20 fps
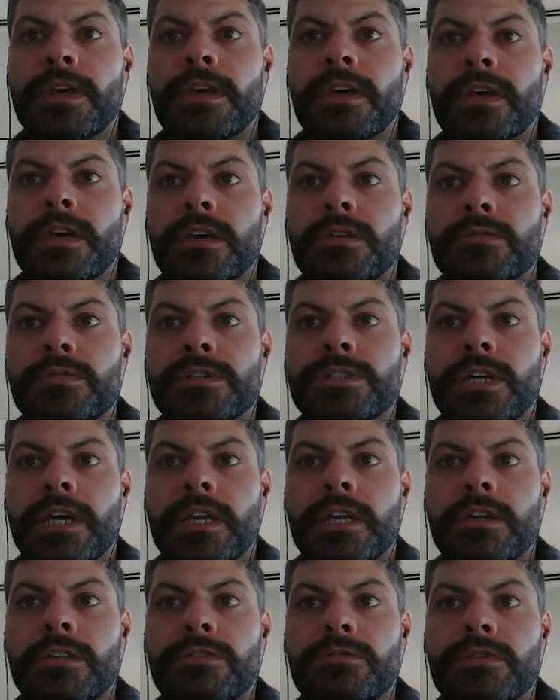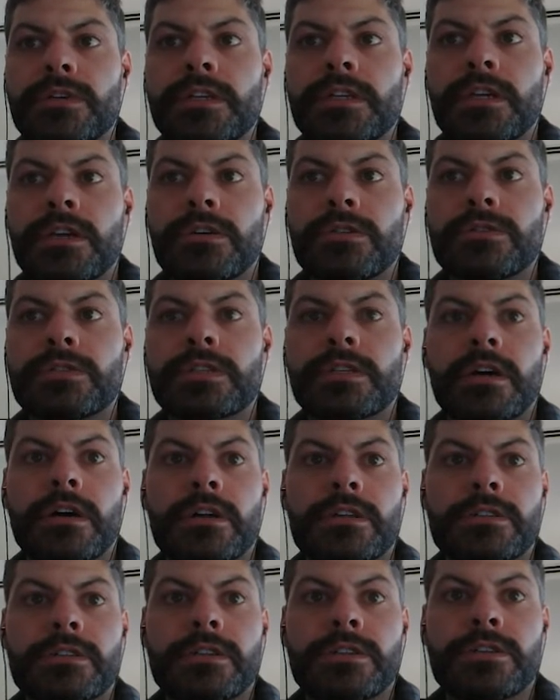in which any 3 nodes
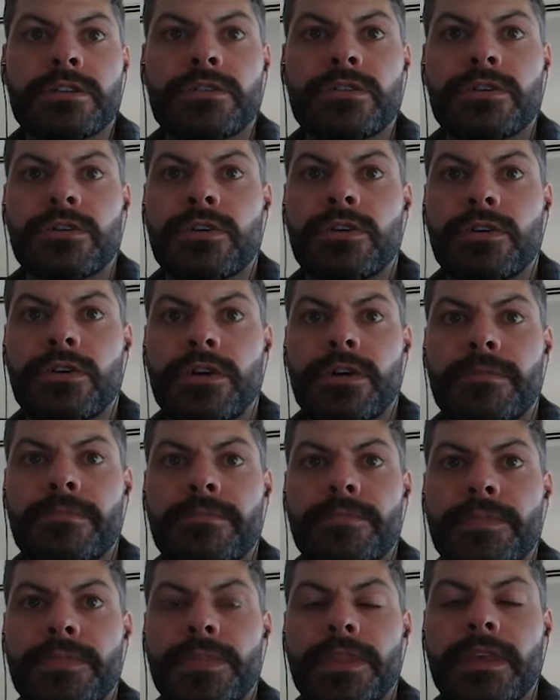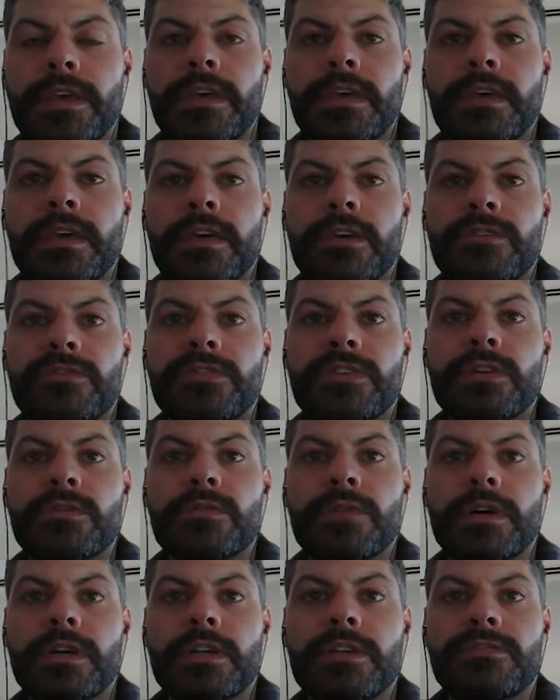constitute a quorum. If
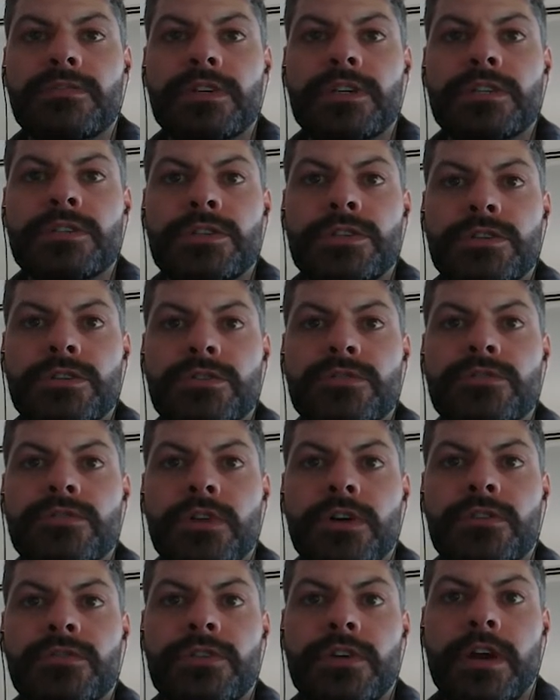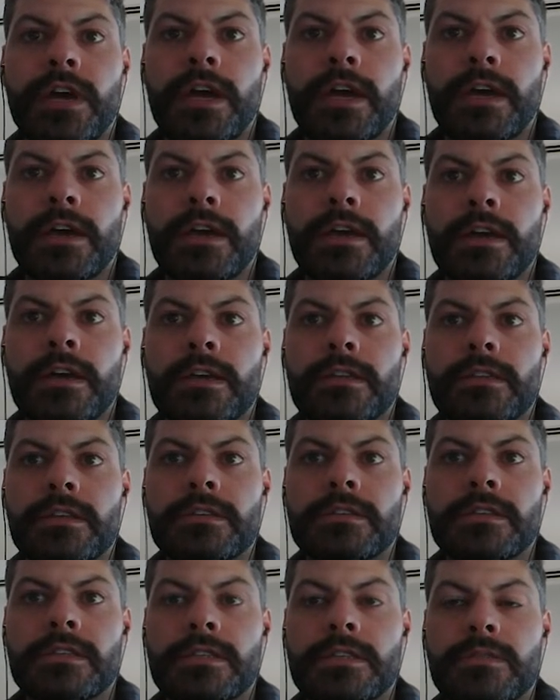V1 and V2 vote for A, the
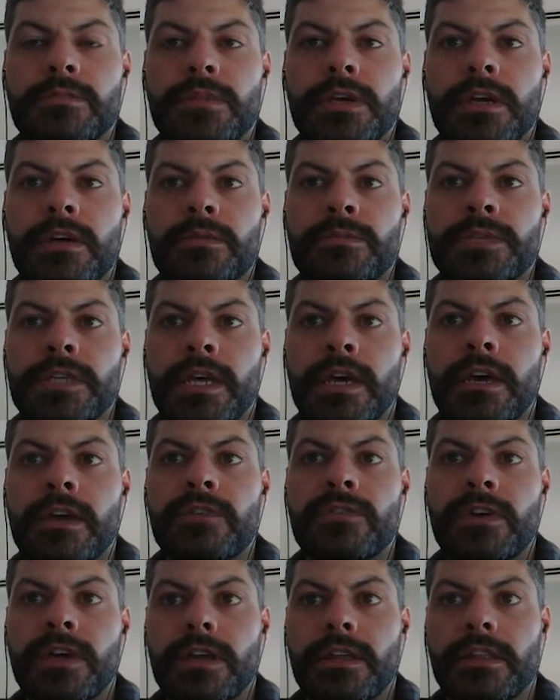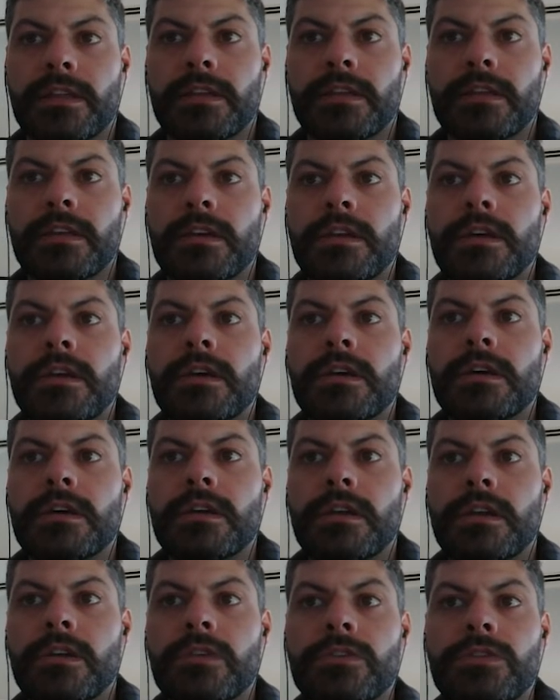system becomes A-valent.
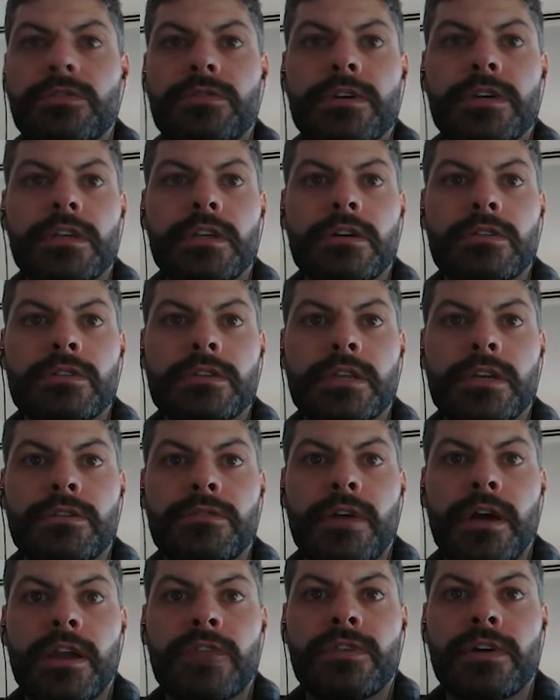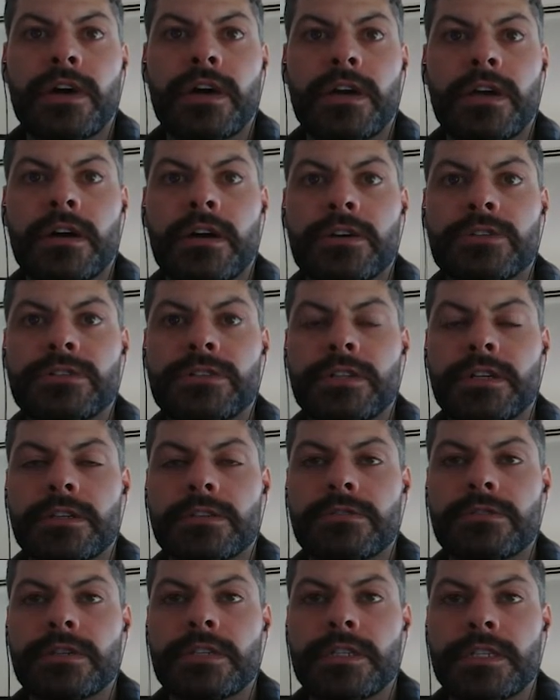No 3 nodes can ratify a
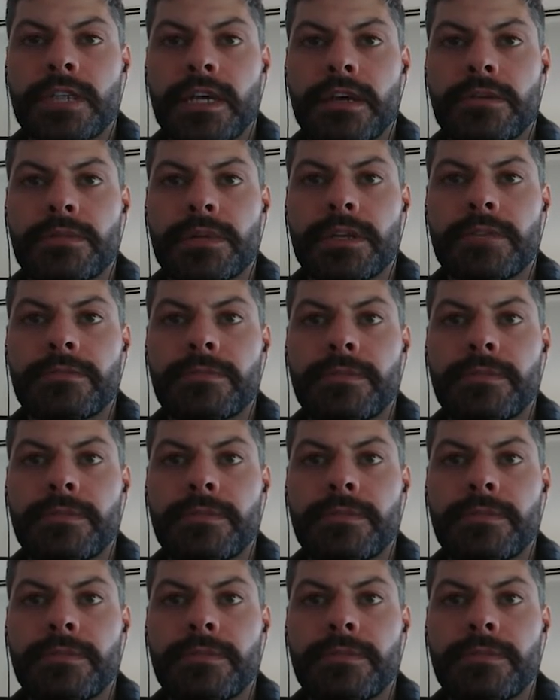contradictory statement.